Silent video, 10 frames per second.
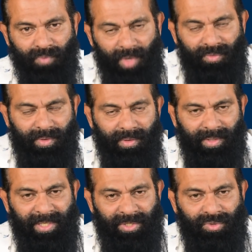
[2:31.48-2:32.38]
Not
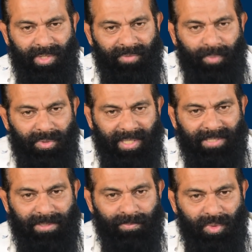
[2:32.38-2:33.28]
ready to leave both
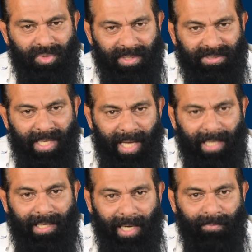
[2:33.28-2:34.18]
hands and both legs
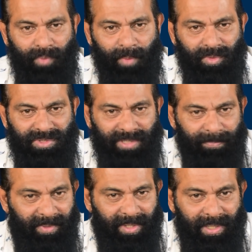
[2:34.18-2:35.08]
and climb one more
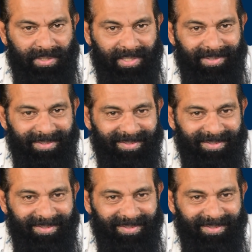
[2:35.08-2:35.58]
step ahead.